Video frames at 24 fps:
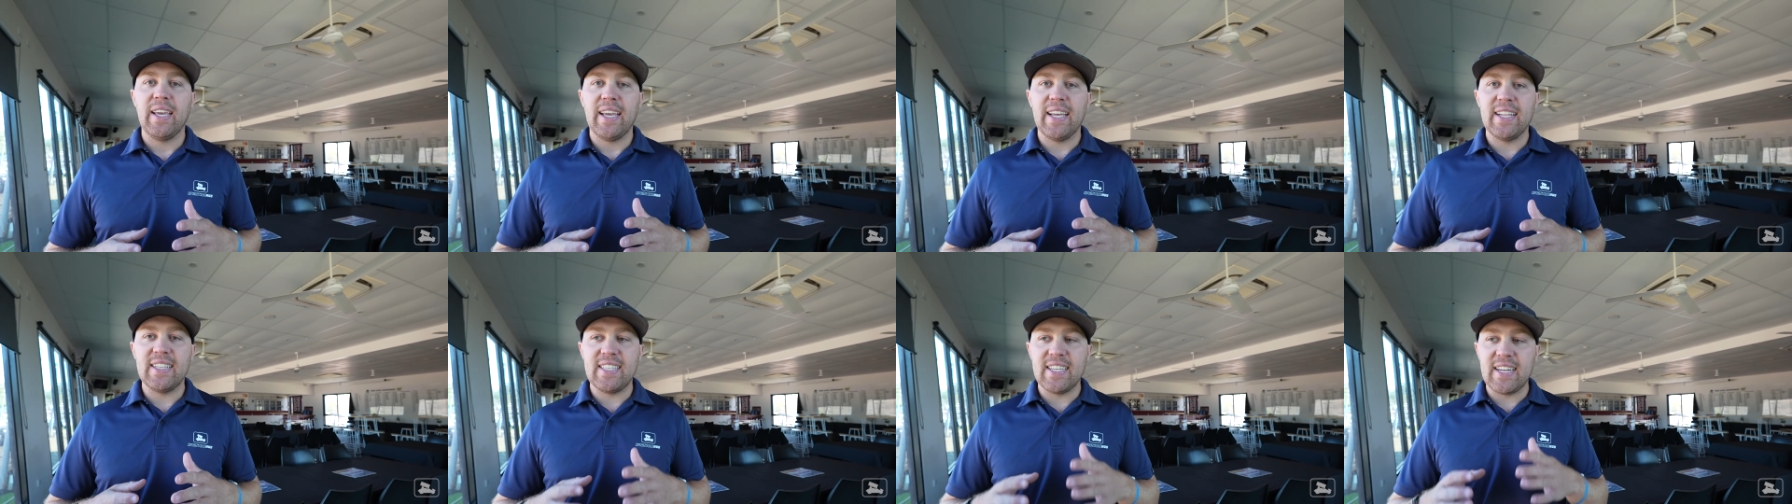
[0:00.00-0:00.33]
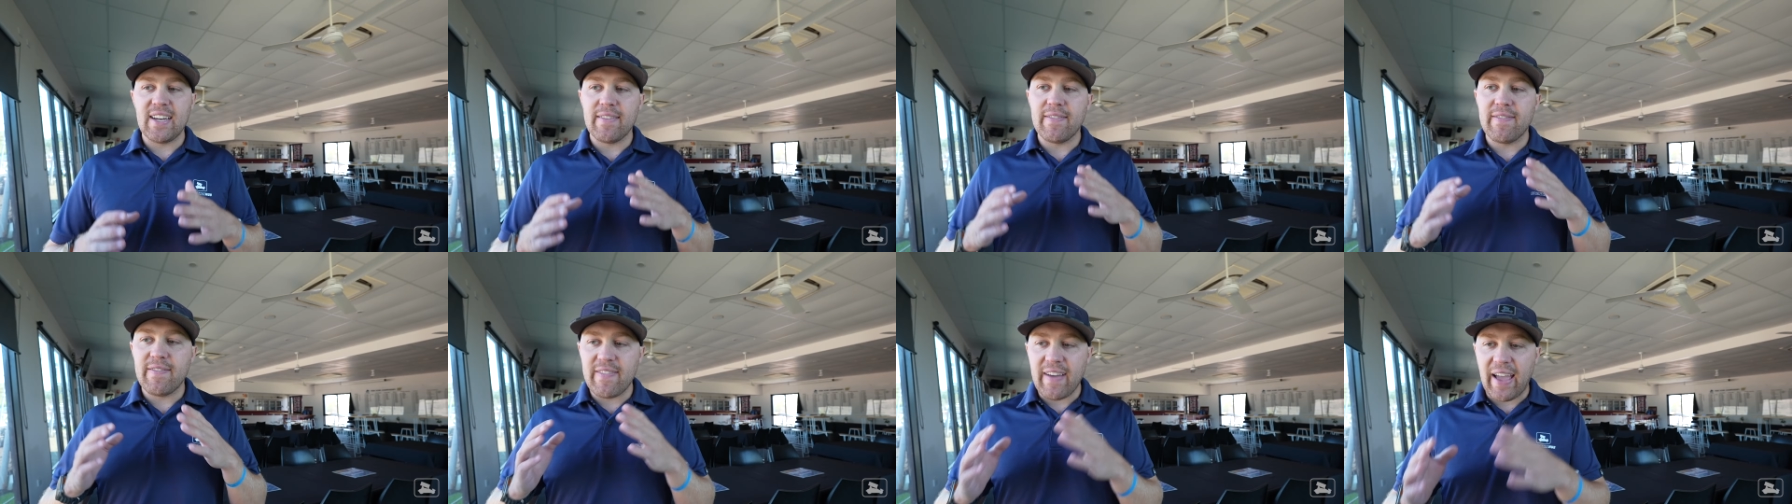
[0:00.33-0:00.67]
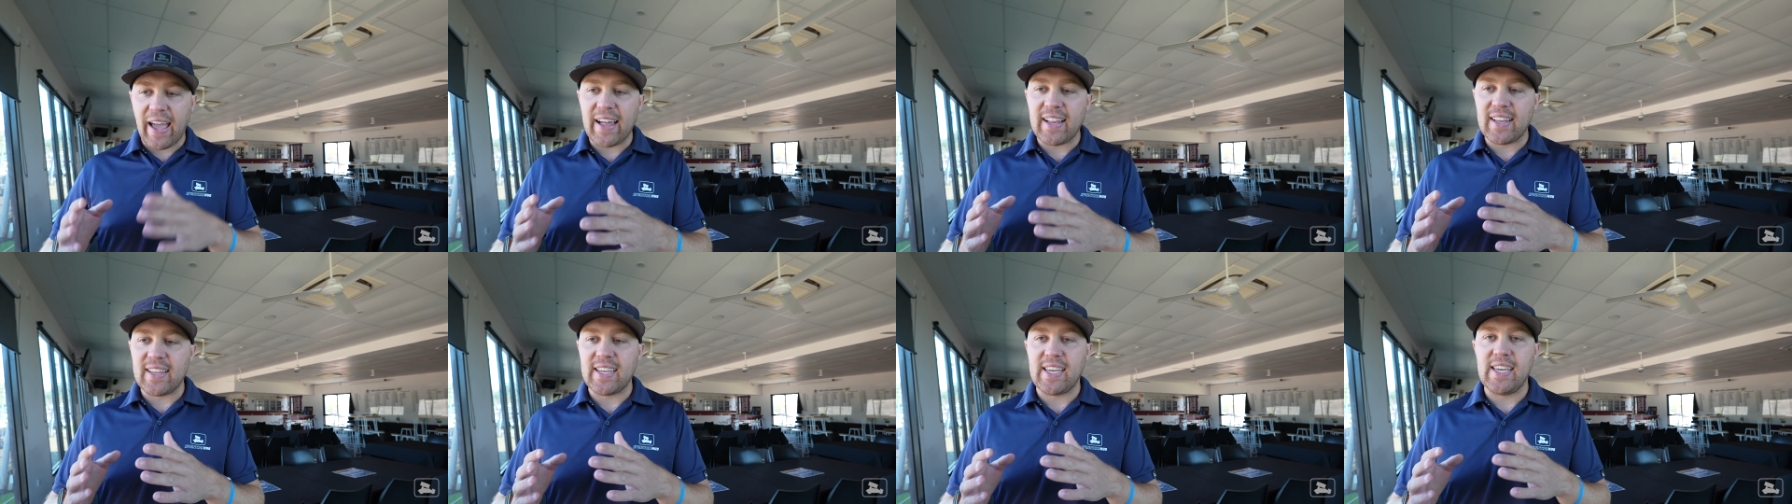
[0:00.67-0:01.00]
it's in a
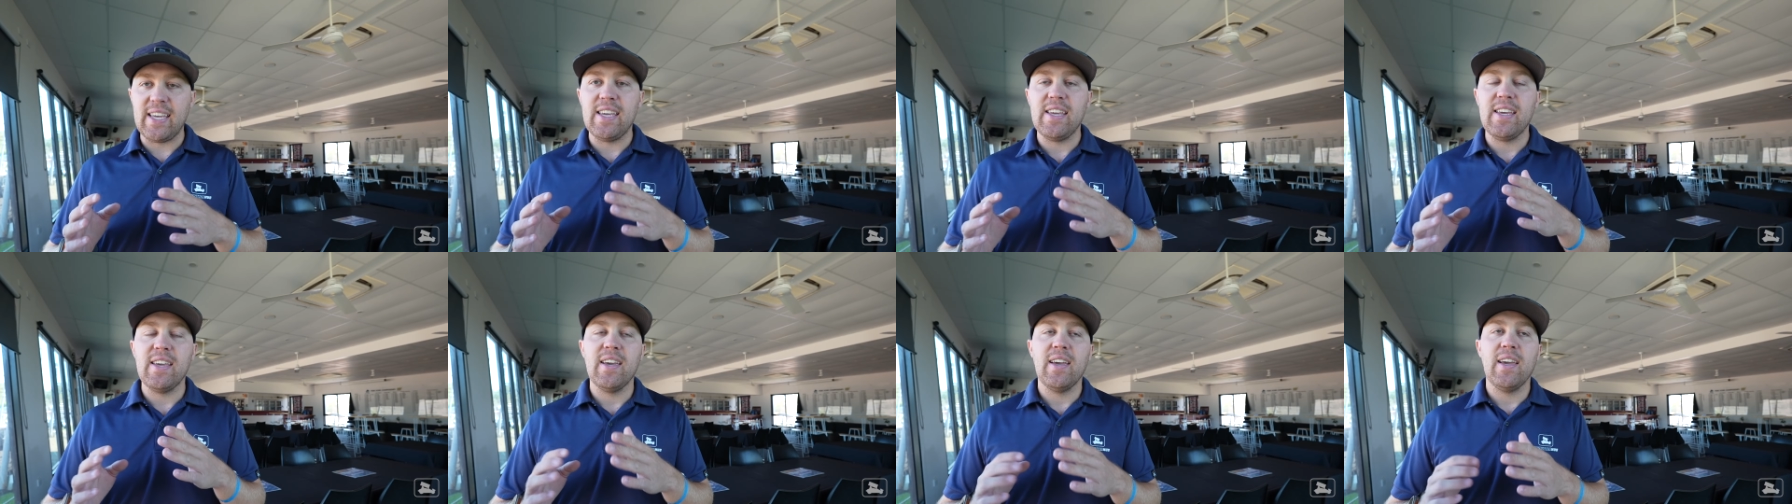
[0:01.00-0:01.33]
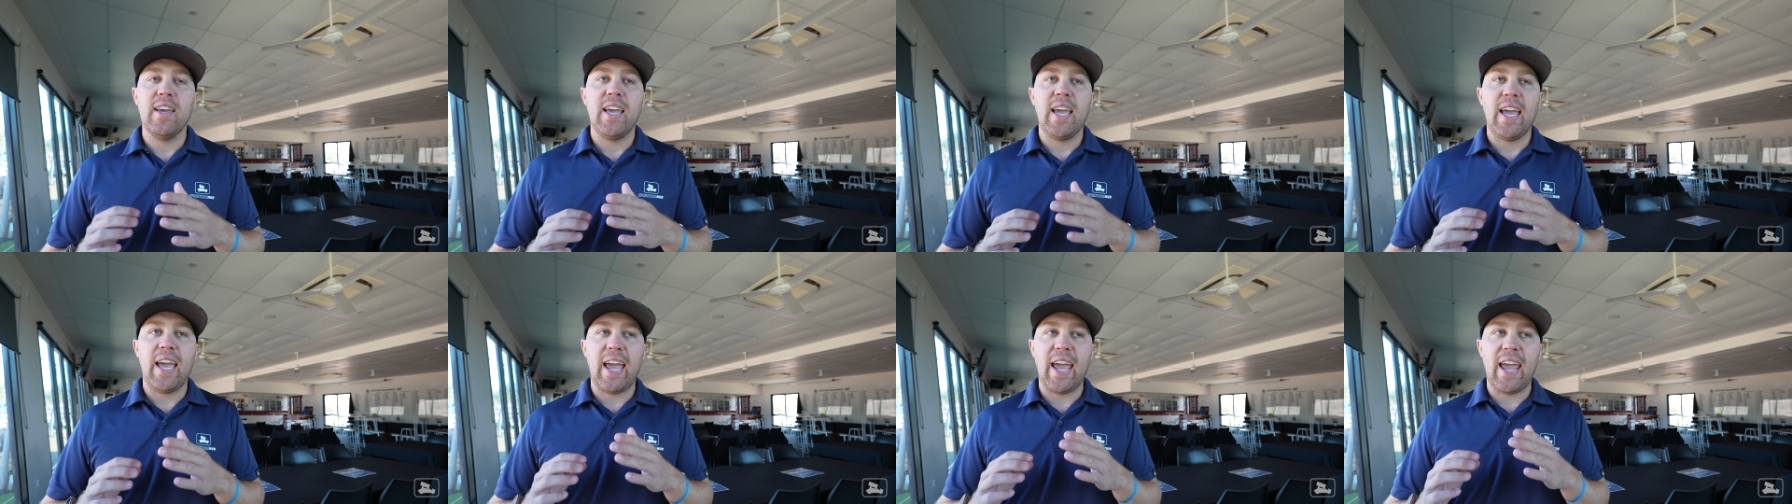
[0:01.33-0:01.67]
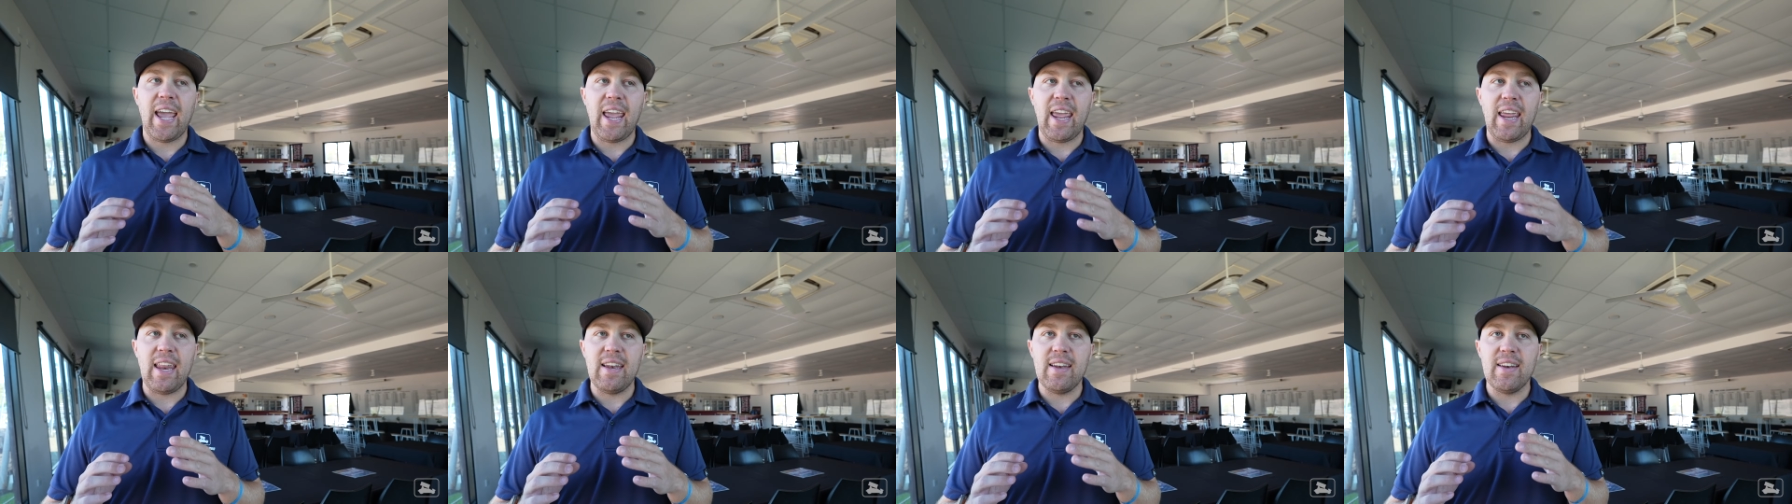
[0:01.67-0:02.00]
valley
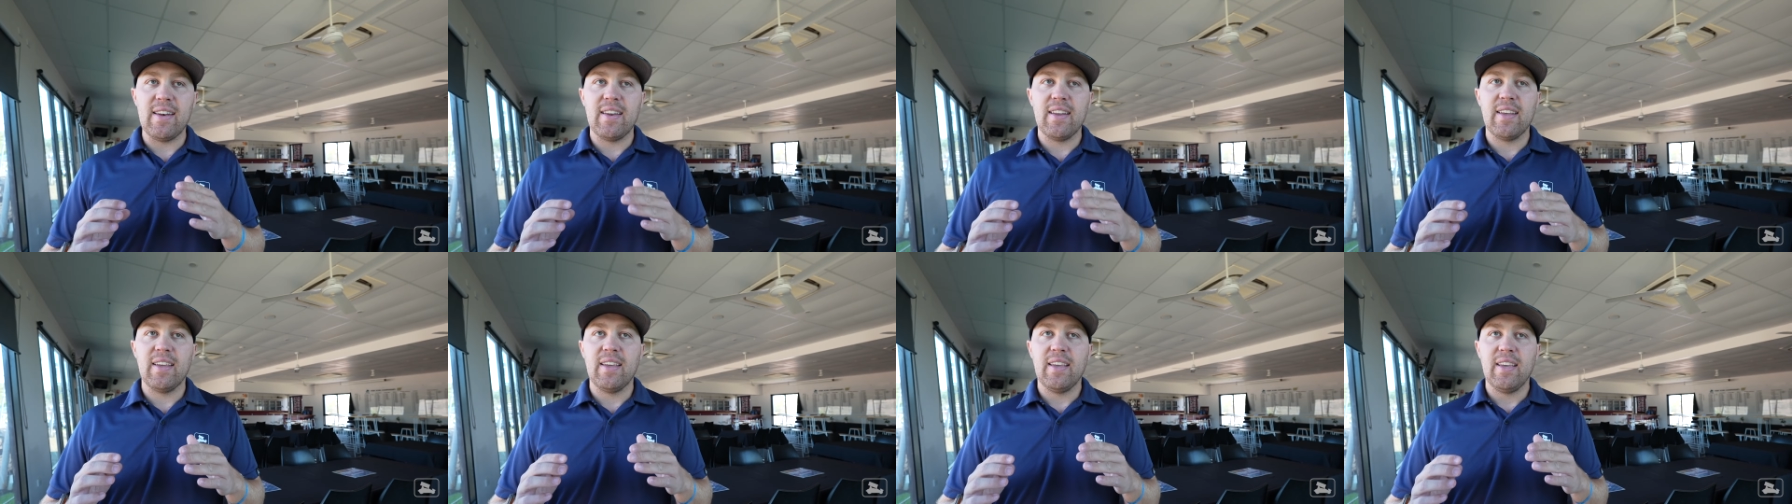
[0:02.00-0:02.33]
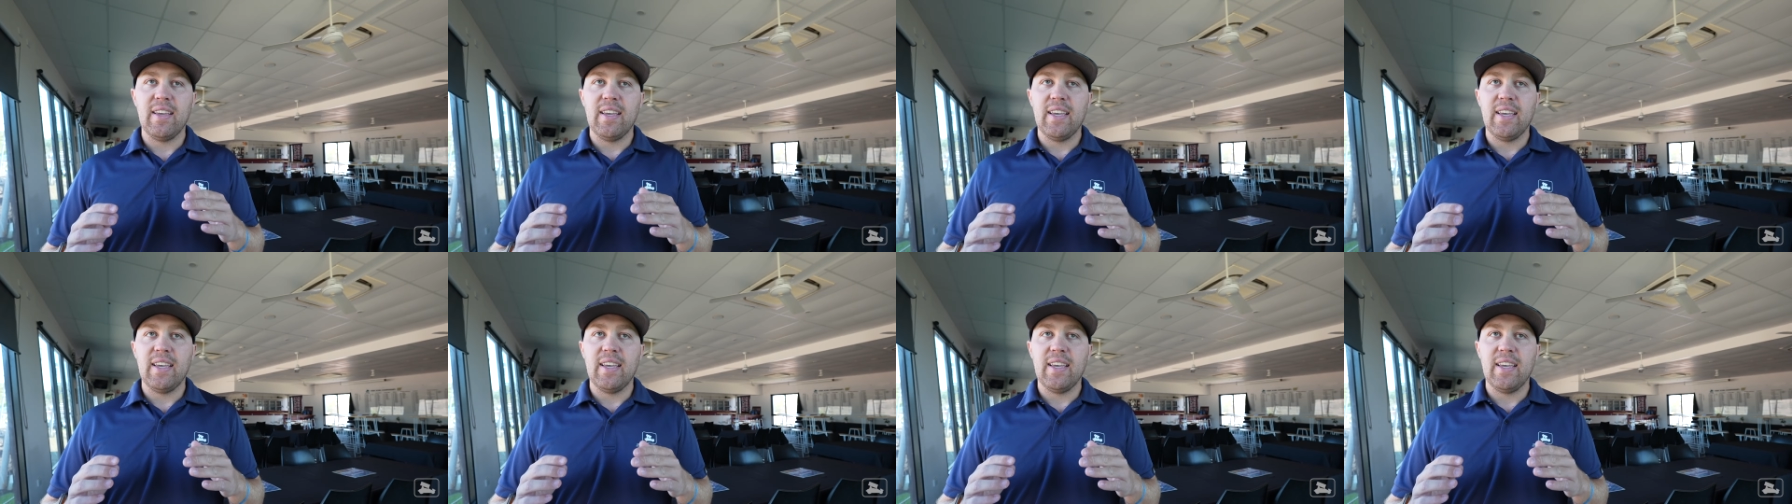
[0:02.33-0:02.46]
and